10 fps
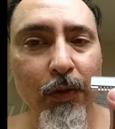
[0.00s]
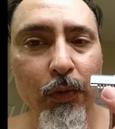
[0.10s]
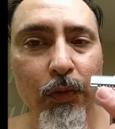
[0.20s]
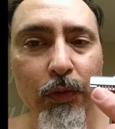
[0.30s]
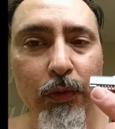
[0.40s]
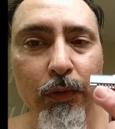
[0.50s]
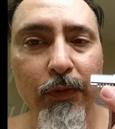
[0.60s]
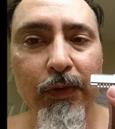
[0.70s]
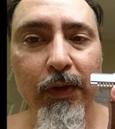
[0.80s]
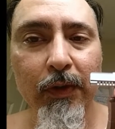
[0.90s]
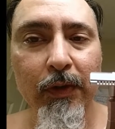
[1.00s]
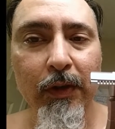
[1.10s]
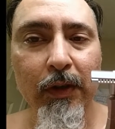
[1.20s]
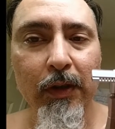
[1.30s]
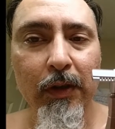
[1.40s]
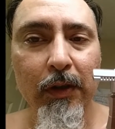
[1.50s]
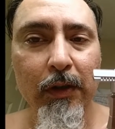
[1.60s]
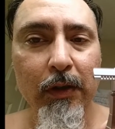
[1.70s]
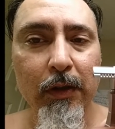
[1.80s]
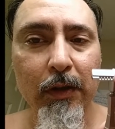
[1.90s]
grooves
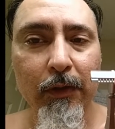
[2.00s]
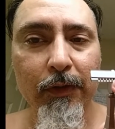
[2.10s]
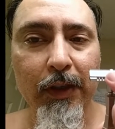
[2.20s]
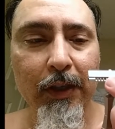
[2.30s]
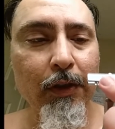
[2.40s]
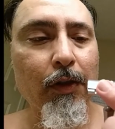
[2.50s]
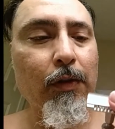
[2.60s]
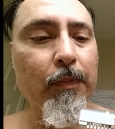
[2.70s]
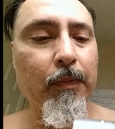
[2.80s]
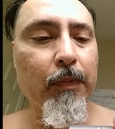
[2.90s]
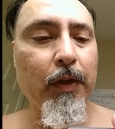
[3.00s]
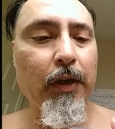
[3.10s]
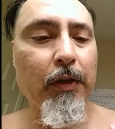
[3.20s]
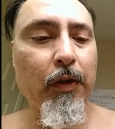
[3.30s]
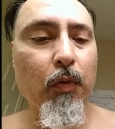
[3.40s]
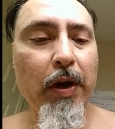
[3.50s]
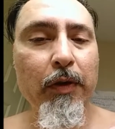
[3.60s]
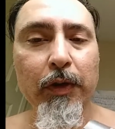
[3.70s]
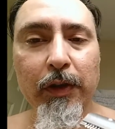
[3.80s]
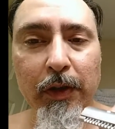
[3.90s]
of teeth, and they're
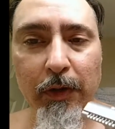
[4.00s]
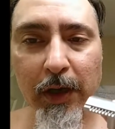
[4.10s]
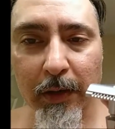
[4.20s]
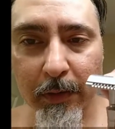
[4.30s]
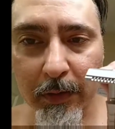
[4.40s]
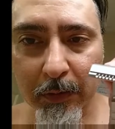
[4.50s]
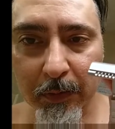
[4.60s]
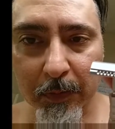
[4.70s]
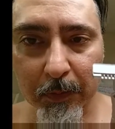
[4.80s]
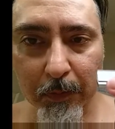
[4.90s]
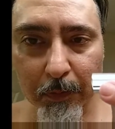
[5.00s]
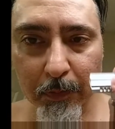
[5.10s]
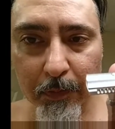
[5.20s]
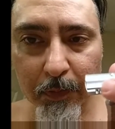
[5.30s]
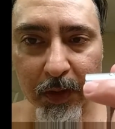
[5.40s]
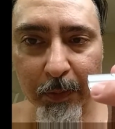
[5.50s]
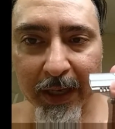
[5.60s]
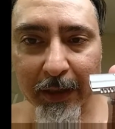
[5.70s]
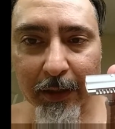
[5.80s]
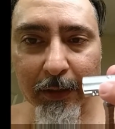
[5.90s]
rounded, they're not
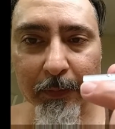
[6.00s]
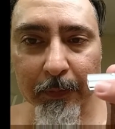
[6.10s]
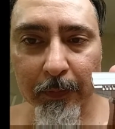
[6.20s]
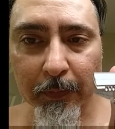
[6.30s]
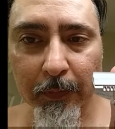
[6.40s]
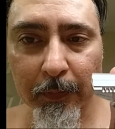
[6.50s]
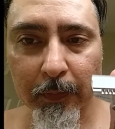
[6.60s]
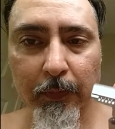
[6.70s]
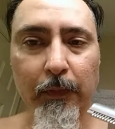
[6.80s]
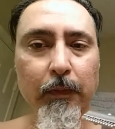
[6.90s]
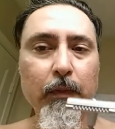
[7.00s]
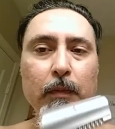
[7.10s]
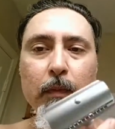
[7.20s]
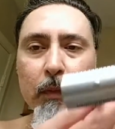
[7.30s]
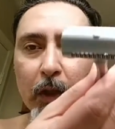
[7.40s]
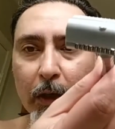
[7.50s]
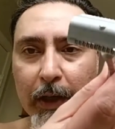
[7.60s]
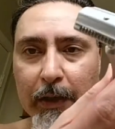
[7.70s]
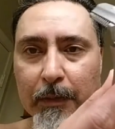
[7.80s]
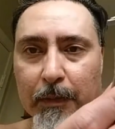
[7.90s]
spiky. All
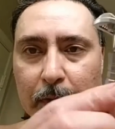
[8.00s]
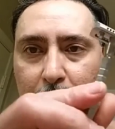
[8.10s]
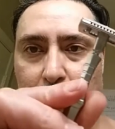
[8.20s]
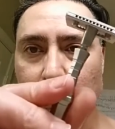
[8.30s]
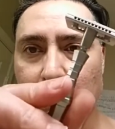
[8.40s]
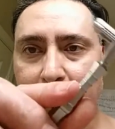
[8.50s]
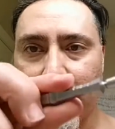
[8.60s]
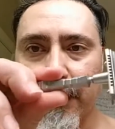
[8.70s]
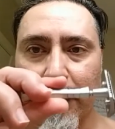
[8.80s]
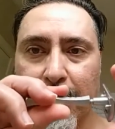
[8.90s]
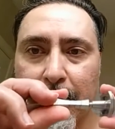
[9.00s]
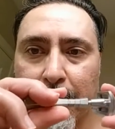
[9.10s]
right, so three-piece,